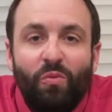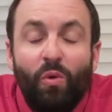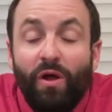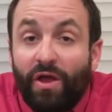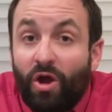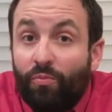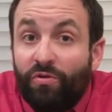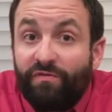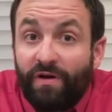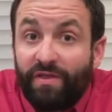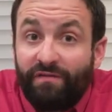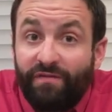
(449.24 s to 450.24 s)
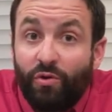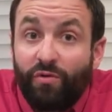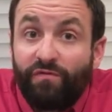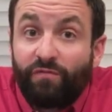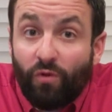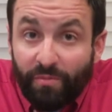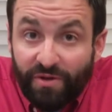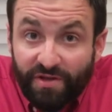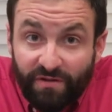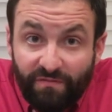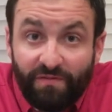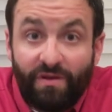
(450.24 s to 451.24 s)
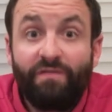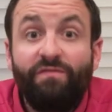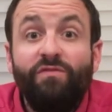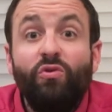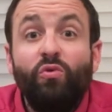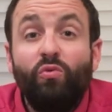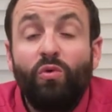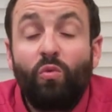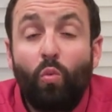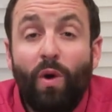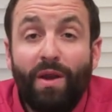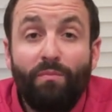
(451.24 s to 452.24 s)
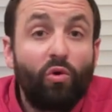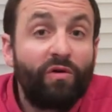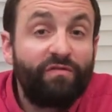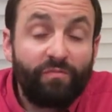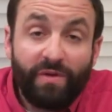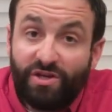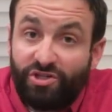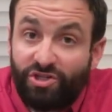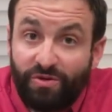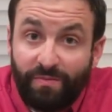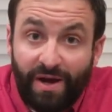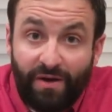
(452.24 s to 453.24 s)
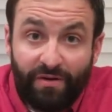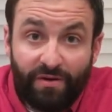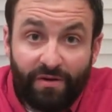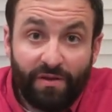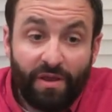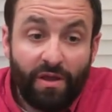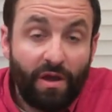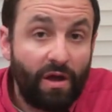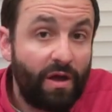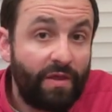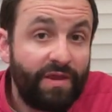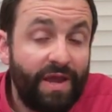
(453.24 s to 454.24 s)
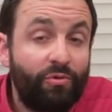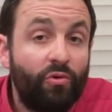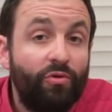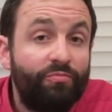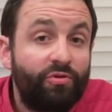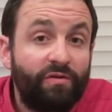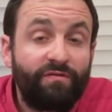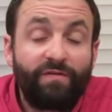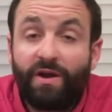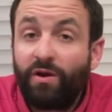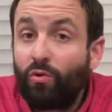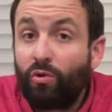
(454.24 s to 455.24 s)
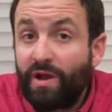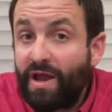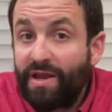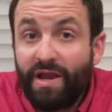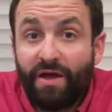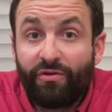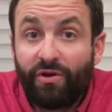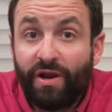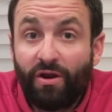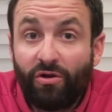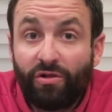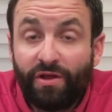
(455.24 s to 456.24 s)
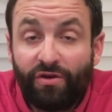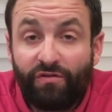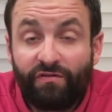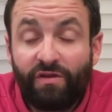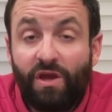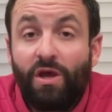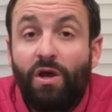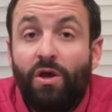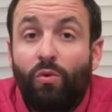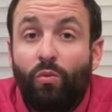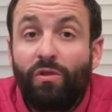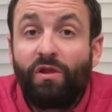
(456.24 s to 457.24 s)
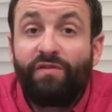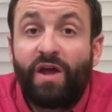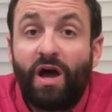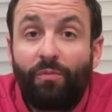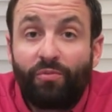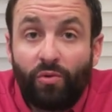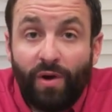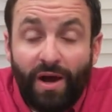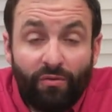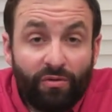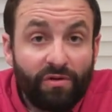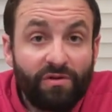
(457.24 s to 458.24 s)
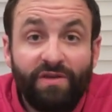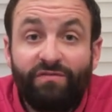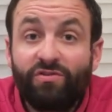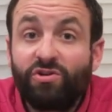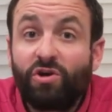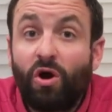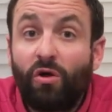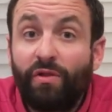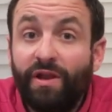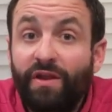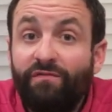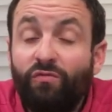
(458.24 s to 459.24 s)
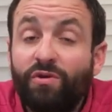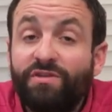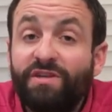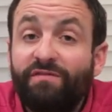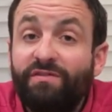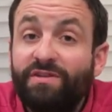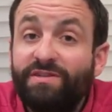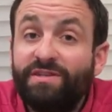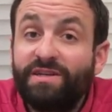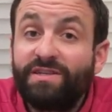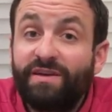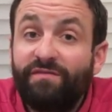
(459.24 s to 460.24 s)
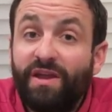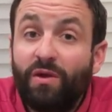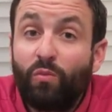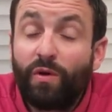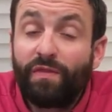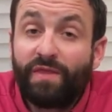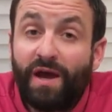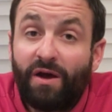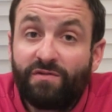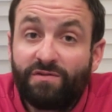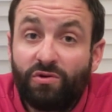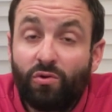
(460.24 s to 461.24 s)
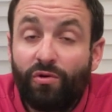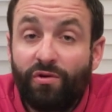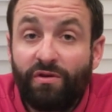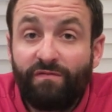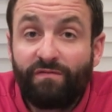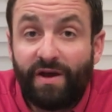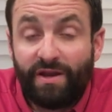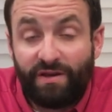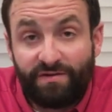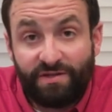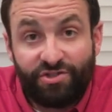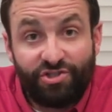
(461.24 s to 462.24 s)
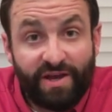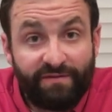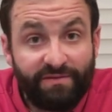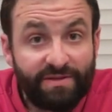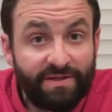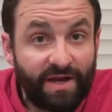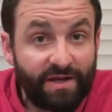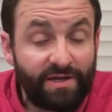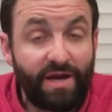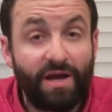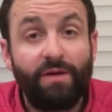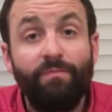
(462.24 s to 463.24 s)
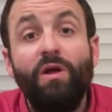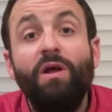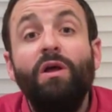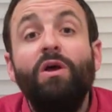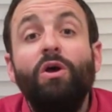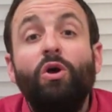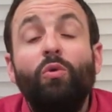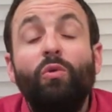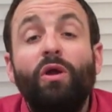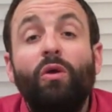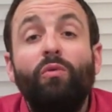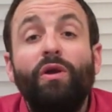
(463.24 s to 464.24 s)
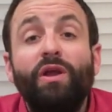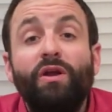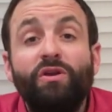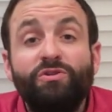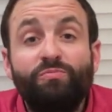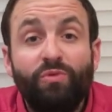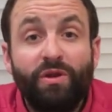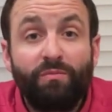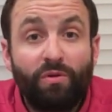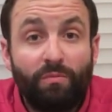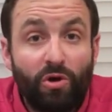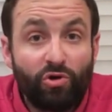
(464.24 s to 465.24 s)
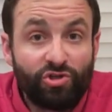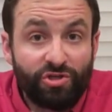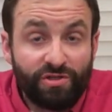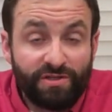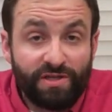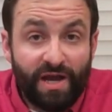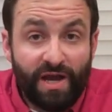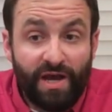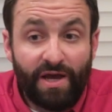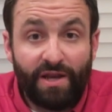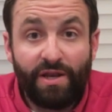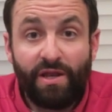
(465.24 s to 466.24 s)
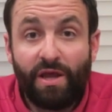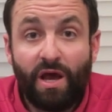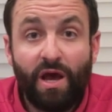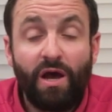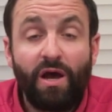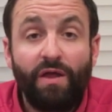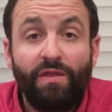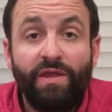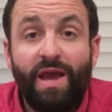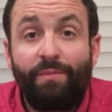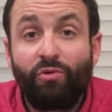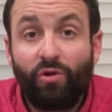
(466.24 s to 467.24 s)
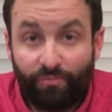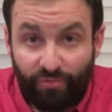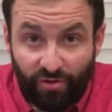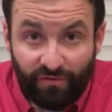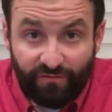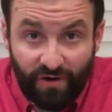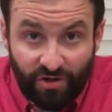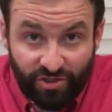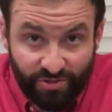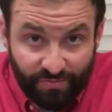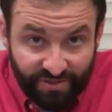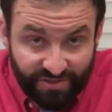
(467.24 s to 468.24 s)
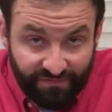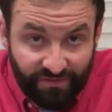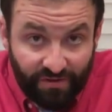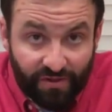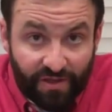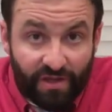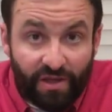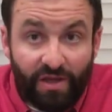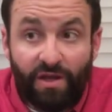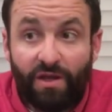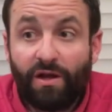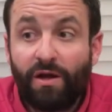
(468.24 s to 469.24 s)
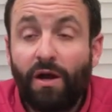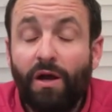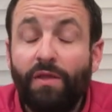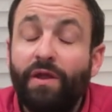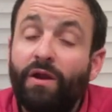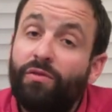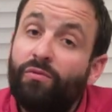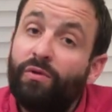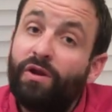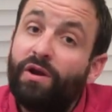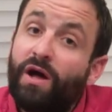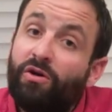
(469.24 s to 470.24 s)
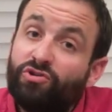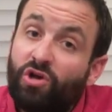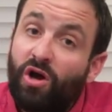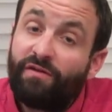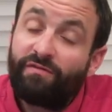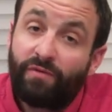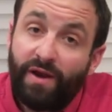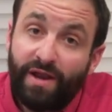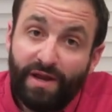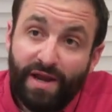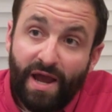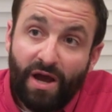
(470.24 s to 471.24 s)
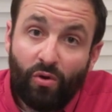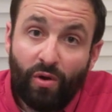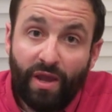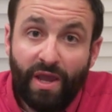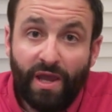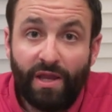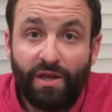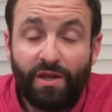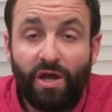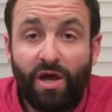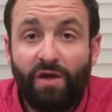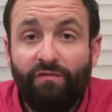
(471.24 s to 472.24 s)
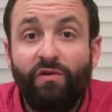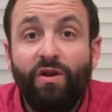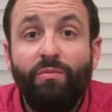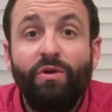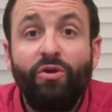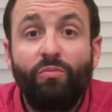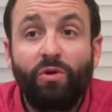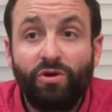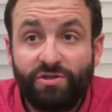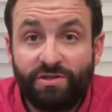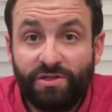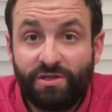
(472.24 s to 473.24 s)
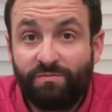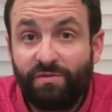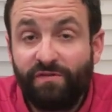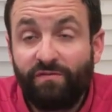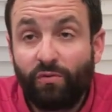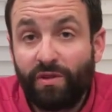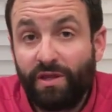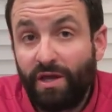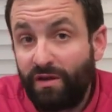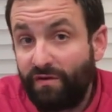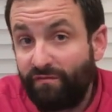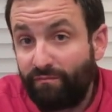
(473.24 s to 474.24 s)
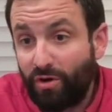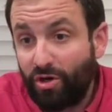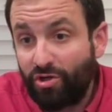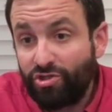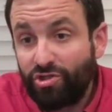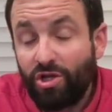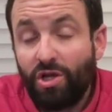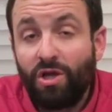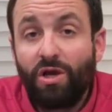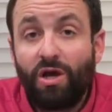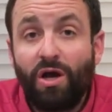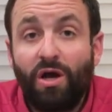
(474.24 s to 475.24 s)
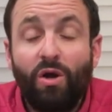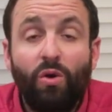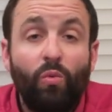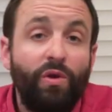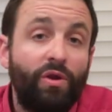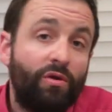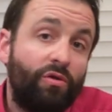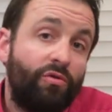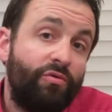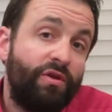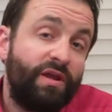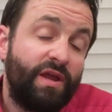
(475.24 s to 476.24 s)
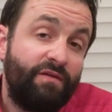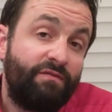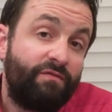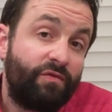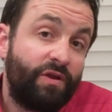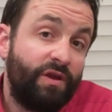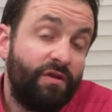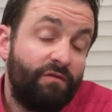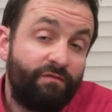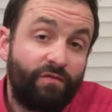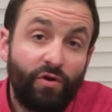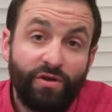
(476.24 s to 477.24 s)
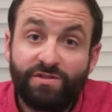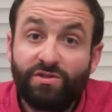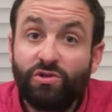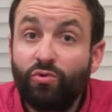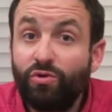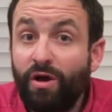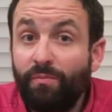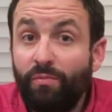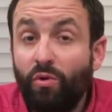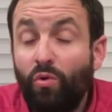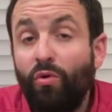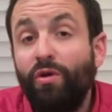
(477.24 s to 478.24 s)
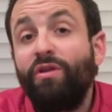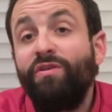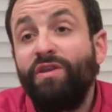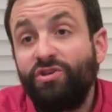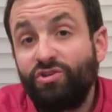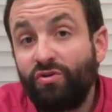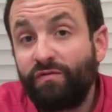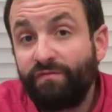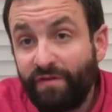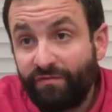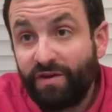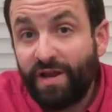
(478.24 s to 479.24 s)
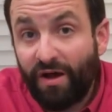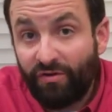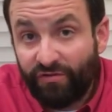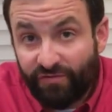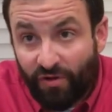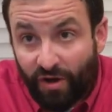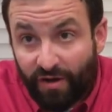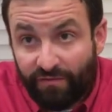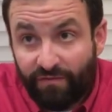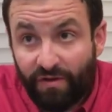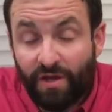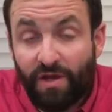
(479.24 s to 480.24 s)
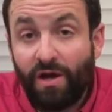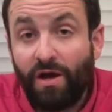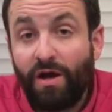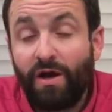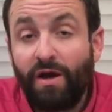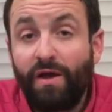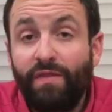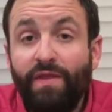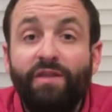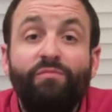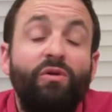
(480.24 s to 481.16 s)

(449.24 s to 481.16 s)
Well, I hope you found that video informative. If you want more information about the APCO Air Purifier or any other air cleaners, we'd love to help you out. Give us a call at 847-678-1000, or you can find us at shavits.com. We are running our spring promotions on the APCO Air Purifier specifically. They are $300 off right now, and for anybody who purchases before the end of March, we are including a free furnace tune-up or an additional $50 off, and that's